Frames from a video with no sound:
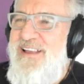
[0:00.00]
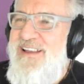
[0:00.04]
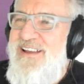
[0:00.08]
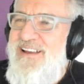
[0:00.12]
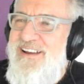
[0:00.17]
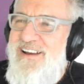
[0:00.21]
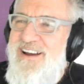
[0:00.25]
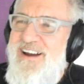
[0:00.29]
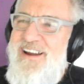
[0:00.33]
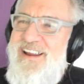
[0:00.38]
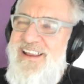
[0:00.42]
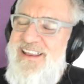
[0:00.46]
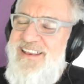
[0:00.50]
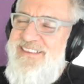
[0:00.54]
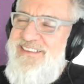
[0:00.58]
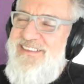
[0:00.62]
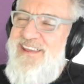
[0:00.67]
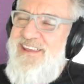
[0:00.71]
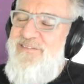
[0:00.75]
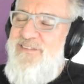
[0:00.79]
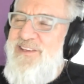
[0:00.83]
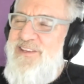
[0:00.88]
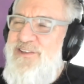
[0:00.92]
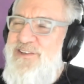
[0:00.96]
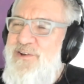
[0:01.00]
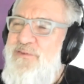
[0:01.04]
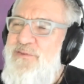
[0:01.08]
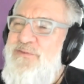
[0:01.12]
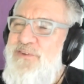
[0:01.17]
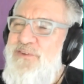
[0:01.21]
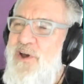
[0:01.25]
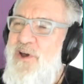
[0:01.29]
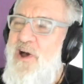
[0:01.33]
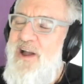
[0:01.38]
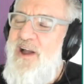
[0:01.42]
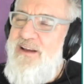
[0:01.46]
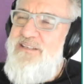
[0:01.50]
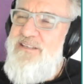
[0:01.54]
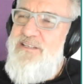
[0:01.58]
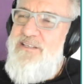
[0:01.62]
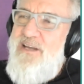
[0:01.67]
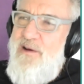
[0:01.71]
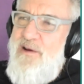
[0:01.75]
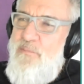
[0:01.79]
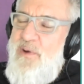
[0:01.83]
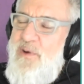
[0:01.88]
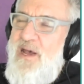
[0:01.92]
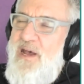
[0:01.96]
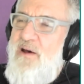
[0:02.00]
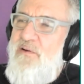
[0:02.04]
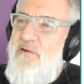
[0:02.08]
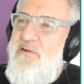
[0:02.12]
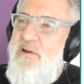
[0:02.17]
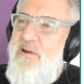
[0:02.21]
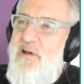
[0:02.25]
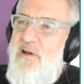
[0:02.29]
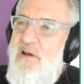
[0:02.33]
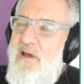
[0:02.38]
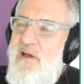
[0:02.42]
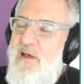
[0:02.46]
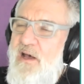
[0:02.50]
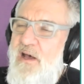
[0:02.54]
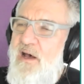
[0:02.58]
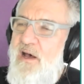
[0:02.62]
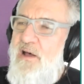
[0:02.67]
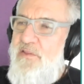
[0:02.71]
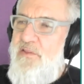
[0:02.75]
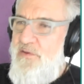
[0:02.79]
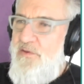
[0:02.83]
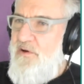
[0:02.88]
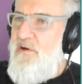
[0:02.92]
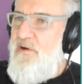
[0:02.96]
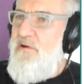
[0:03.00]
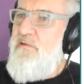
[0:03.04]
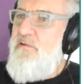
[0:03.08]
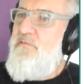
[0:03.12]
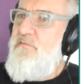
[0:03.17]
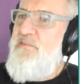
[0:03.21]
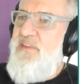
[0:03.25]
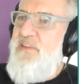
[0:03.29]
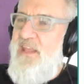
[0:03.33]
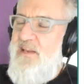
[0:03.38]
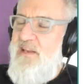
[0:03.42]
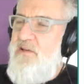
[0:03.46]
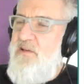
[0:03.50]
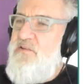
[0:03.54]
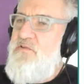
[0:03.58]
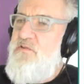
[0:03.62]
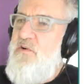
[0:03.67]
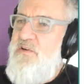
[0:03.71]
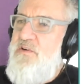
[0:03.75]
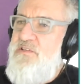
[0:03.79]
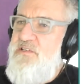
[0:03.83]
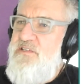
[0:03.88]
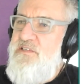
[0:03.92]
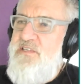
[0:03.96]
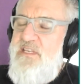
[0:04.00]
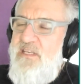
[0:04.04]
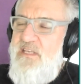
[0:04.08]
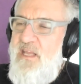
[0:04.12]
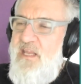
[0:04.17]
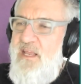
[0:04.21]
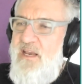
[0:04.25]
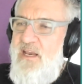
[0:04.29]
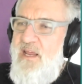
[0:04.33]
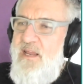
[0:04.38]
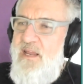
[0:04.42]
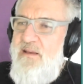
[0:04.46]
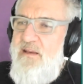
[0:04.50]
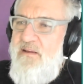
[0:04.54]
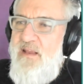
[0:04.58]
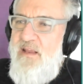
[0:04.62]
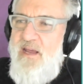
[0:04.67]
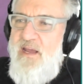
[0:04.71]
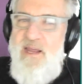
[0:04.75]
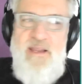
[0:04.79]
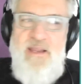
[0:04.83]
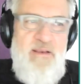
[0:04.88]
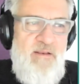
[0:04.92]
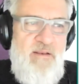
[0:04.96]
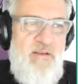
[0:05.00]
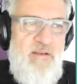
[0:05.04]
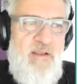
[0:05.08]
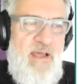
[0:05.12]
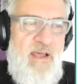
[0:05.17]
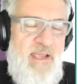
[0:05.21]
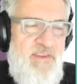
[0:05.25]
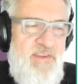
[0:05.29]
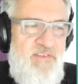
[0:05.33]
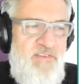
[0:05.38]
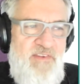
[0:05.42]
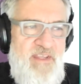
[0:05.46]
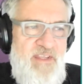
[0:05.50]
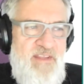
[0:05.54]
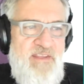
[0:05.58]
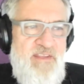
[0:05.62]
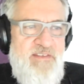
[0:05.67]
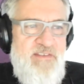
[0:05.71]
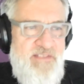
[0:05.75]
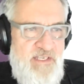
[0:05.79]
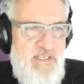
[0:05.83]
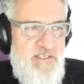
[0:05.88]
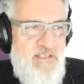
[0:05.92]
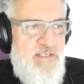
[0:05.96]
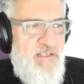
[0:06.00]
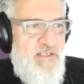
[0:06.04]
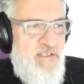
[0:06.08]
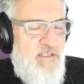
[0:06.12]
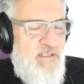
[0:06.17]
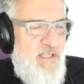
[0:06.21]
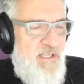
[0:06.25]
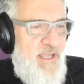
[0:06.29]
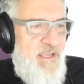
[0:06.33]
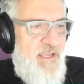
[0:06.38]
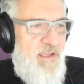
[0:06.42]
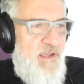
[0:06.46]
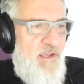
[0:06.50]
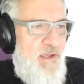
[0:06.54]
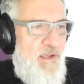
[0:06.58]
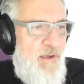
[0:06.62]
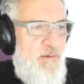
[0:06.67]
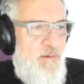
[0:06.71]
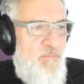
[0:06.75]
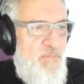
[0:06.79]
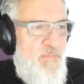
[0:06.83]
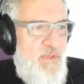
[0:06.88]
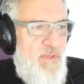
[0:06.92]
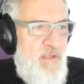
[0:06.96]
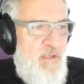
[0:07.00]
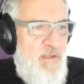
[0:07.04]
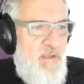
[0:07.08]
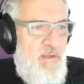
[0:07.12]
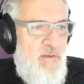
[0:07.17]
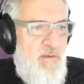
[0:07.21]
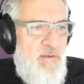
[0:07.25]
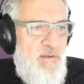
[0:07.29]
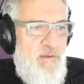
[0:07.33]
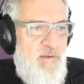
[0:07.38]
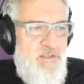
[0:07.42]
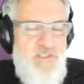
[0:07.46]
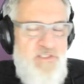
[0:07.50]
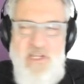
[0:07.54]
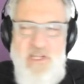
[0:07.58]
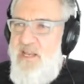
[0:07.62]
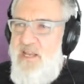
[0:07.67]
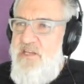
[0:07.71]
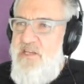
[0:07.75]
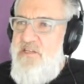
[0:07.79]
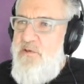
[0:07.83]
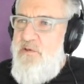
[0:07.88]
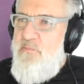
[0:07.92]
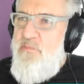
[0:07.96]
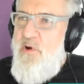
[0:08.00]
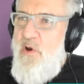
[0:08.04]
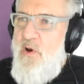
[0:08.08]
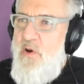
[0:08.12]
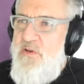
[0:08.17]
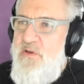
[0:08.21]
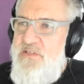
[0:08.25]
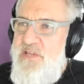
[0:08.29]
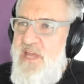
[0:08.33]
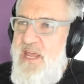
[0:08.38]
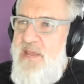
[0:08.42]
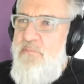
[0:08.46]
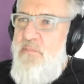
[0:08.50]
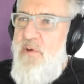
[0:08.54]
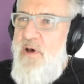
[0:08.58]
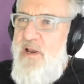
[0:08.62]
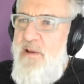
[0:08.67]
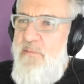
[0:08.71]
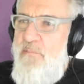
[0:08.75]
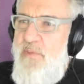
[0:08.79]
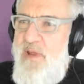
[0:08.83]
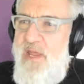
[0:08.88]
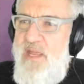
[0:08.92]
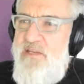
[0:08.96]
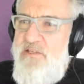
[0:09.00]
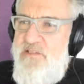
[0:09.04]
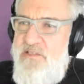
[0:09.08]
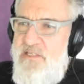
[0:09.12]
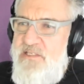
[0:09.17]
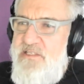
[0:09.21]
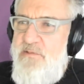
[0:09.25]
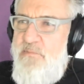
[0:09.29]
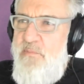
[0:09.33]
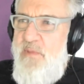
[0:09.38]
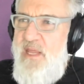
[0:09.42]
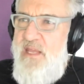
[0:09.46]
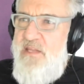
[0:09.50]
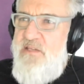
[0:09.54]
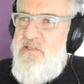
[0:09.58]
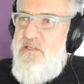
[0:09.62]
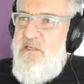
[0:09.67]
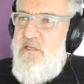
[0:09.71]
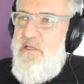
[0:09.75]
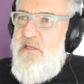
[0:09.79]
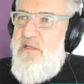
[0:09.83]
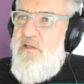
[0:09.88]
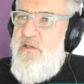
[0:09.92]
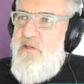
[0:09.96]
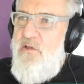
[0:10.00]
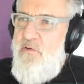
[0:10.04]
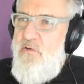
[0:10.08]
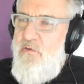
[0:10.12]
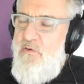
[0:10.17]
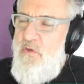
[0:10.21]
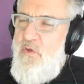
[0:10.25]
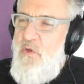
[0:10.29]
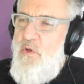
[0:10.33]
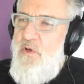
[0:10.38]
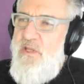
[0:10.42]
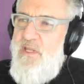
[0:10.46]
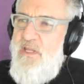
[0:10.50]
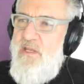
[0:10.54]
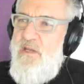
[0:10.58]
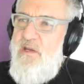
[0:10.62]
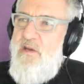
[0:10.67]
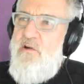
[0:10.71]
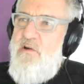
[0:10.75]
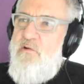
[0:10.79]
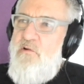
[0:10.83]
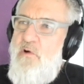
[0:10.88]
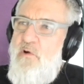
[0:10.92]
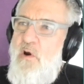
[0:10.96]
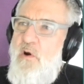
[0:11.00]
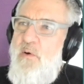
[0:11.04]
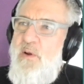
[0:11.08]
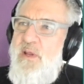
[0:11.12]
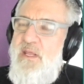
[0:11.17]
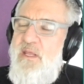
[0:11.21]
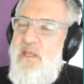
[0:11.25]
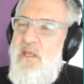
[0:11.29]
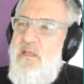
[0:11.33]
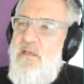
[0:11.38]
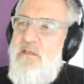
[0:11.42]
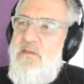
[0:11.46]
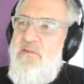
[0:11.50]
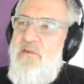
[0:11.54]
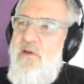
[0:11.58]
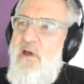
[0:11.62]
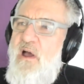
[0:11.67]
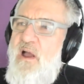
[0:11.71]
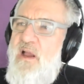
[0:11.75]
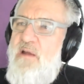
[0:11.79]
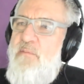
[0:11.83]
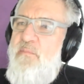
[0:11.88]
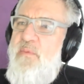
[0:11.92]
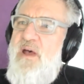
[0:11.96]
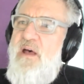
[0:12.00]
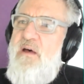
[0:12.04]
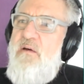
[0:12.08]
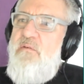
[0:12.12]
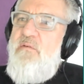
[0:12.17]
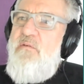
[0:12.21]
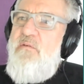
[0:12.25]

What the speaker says: right, David, you've talked about other data sources, and I see this. This is like a jet engine prototype on a bench. It's amazing. You're looking at growing it. Talk about